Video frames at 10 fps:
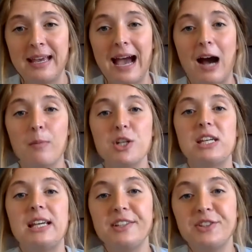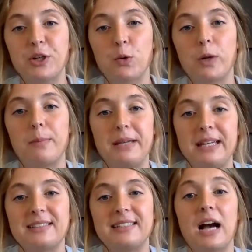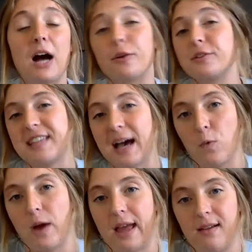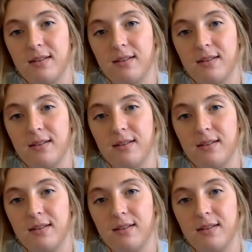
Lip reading: how much easier would it be to see others that way?